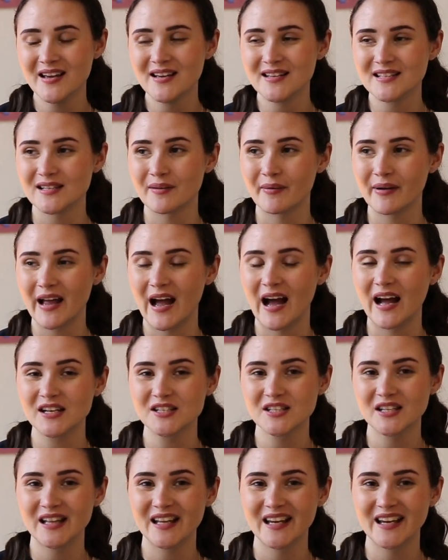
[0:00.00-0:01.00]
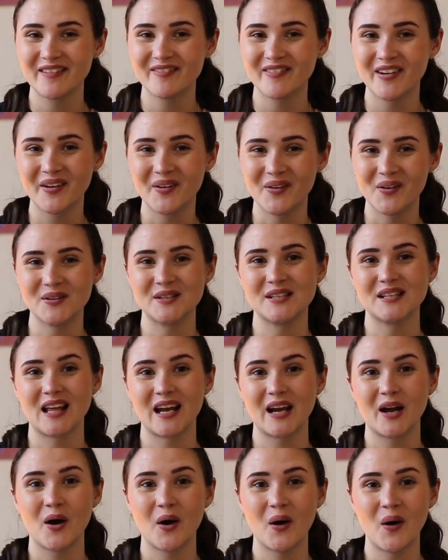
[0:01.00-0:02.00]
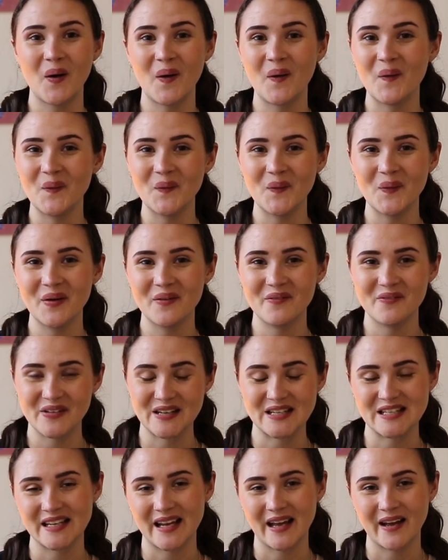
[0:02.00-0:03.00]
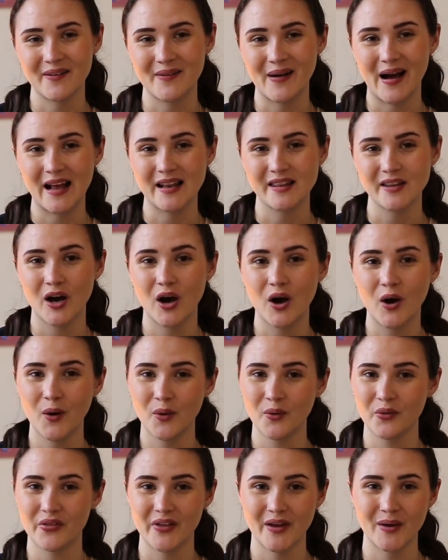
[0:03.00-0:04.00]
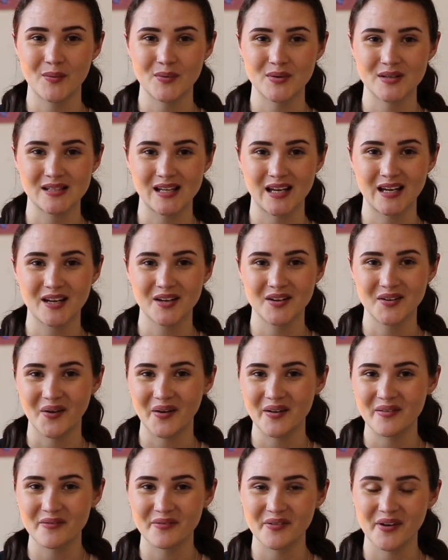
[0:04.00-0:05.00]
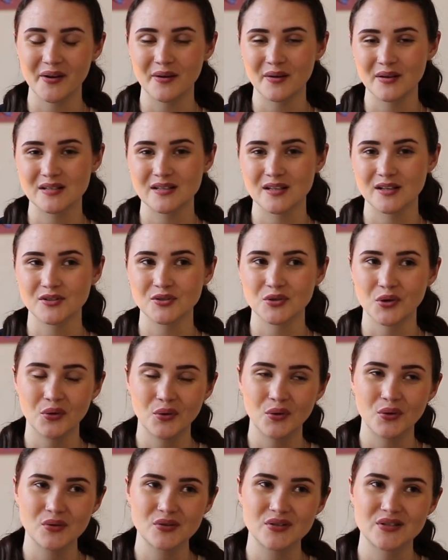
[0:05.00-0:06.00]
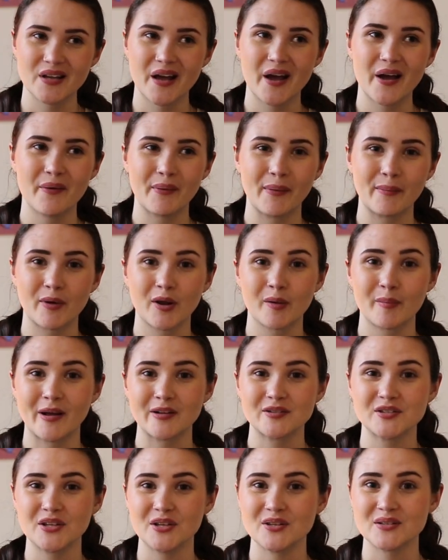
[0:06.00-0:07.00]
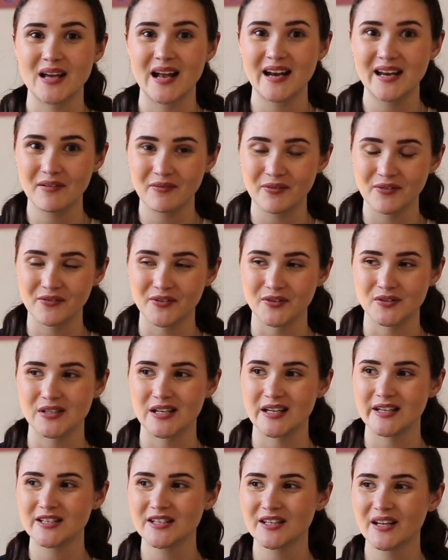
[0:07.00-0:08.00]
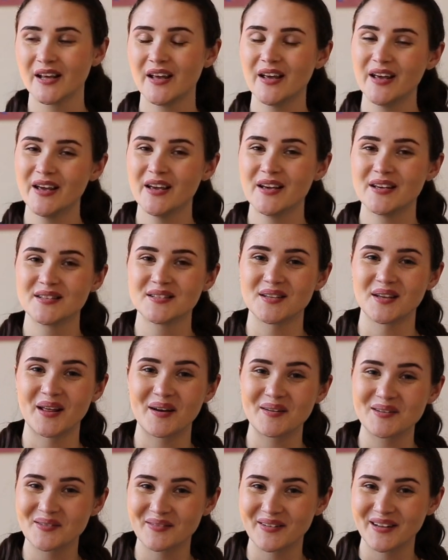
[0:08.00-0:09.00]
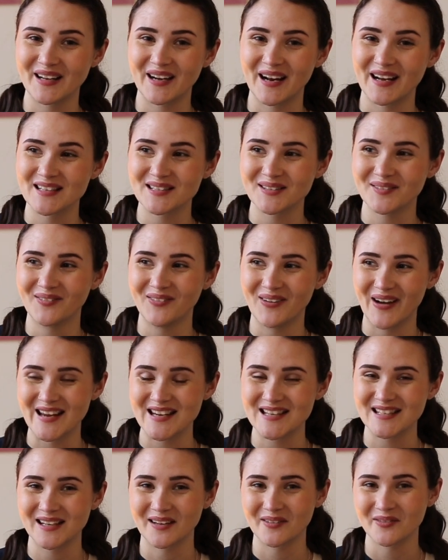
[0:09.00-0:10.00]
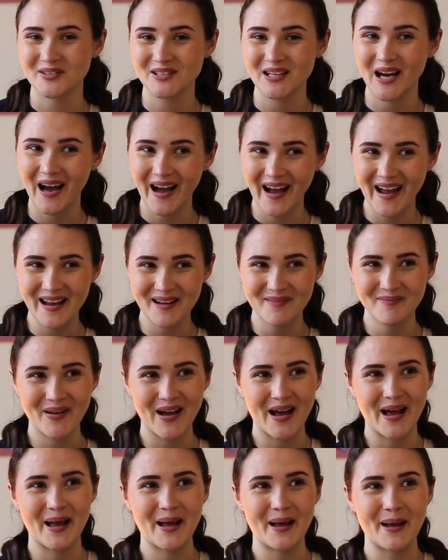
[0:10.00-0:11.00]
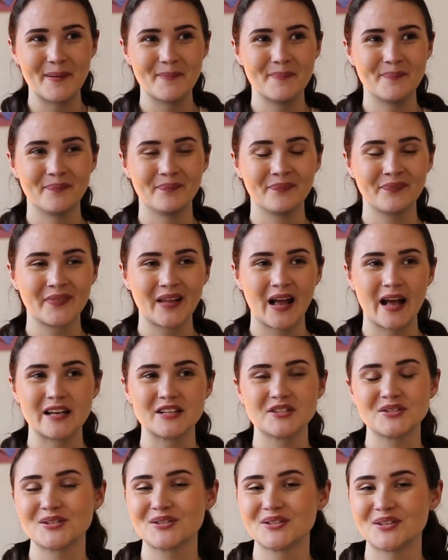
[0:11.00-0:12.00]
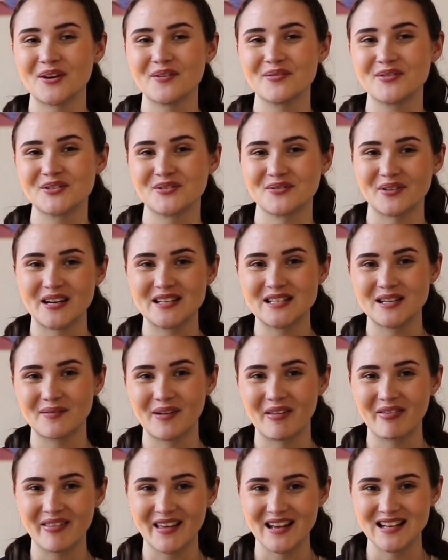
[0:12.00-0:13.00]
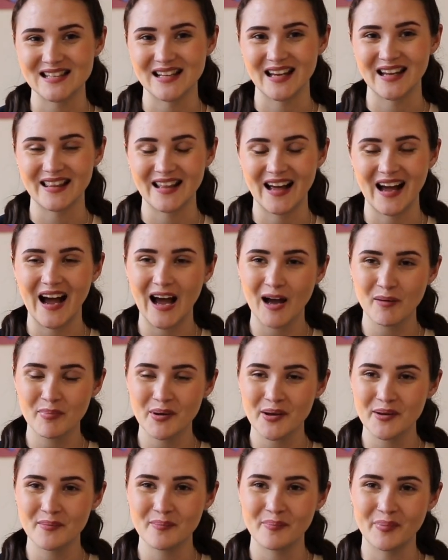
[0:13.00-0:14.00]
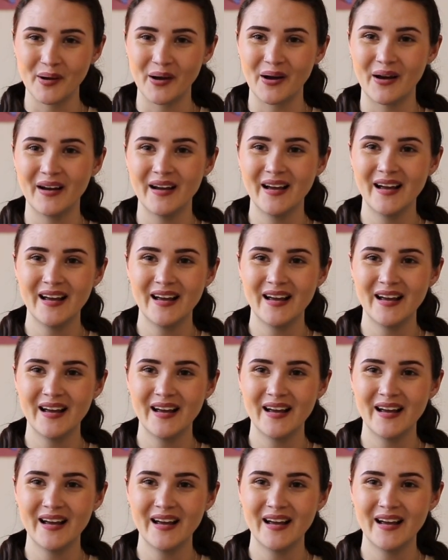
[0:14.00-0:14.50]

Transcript: so I actually recorded like a whole video and the whole thing was like not in focus at all, so I'm not going to be able to use any of the footage. So that was a really nice waste of time, and it's just so frustrating when things like that happen, but